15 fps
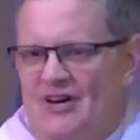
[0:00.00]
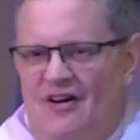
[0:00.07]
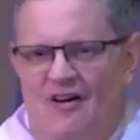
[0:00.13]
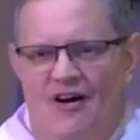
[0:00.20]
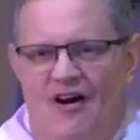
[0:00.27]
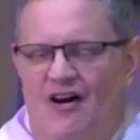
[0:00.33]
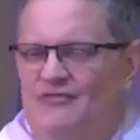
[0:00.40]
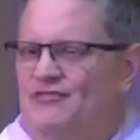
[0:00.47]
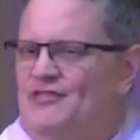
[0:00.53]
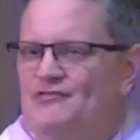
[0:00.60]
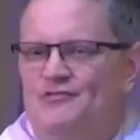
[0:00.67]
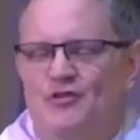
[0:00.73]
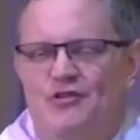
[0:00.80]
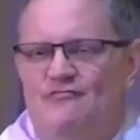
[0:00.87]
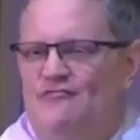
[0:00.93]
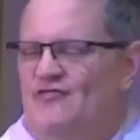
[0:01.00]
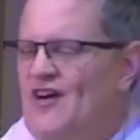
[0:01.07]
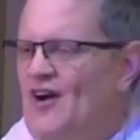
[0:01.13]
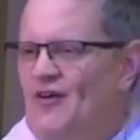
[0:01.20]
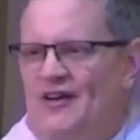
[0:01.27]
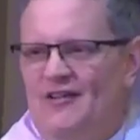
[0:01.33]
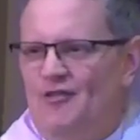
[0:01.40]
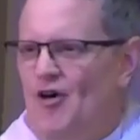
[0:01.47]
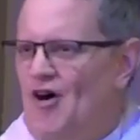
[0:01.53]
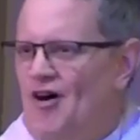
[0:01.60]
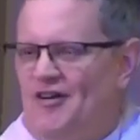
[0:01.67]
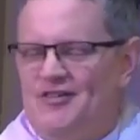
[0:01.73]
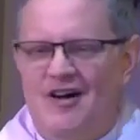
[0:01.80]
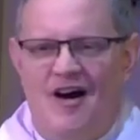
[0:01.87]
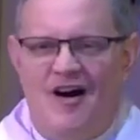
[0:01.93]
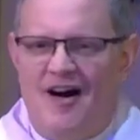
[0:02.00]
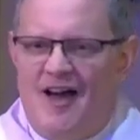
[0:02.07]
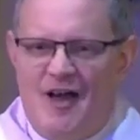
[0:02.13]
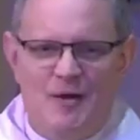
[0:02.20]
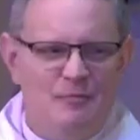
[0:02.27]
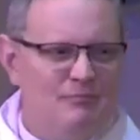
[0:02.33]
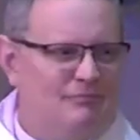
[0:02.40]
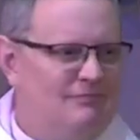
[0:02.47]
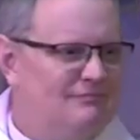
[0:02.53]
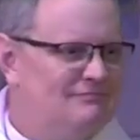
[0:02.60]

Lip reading: often for a very long time,